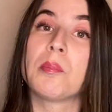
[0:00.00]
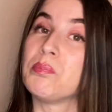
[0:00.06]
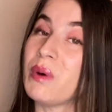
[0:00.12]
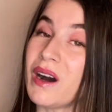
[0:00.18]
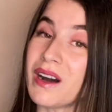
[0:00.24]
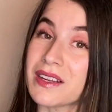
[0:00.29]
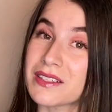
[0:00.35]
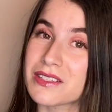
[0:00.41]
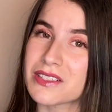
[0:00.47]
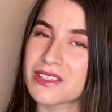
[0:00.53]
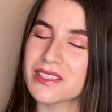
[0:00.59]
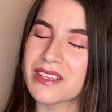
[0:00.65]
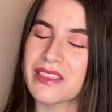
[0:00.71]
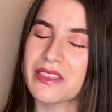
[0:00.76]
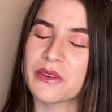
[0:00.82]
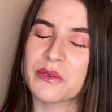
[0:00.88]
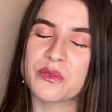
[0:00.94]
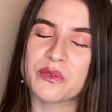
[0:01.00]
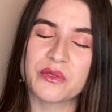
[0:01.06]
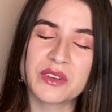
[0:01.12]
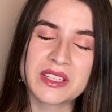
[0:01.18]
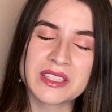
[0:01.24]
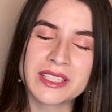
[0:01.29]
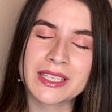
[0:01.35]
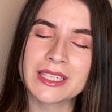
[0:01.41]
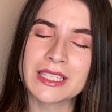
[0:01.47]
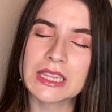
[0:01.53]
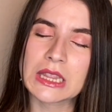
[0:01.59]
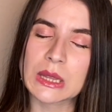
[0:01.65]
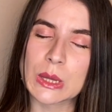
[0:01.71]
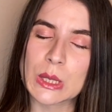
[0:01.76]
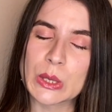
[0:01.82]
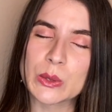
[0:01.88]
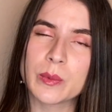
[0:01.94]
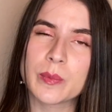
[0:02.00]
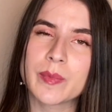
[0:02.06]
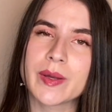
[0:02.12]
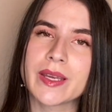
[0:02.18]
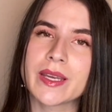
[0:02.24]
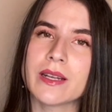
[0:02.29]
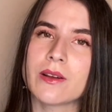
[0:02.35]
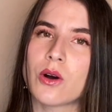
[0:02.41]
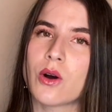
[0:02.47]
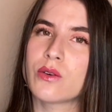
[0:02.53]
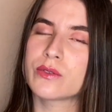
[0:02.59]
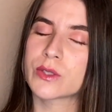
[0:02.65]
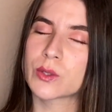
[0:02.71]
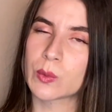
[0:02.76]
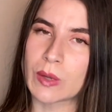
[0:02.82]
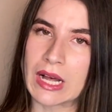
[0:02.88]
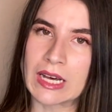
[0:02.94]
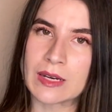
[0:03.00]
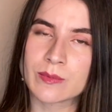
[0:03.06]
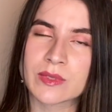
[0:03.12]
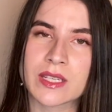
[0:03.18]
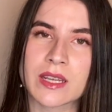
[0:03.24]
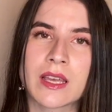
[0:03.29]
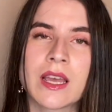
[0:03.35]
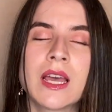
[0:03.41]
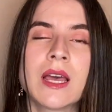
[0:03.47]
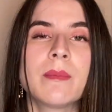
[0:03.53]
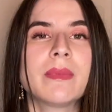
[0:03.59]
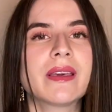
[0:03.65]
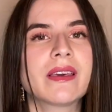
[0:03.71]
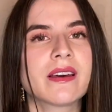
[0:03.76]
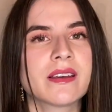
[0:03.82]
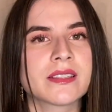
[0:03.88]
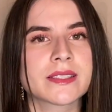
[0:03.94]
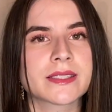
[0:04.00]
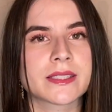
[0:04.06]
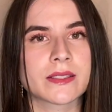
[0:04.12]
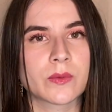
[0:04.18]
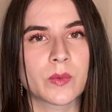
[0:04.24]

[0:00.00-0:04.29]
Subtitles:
But they're feeling a little bit overwhelmed because,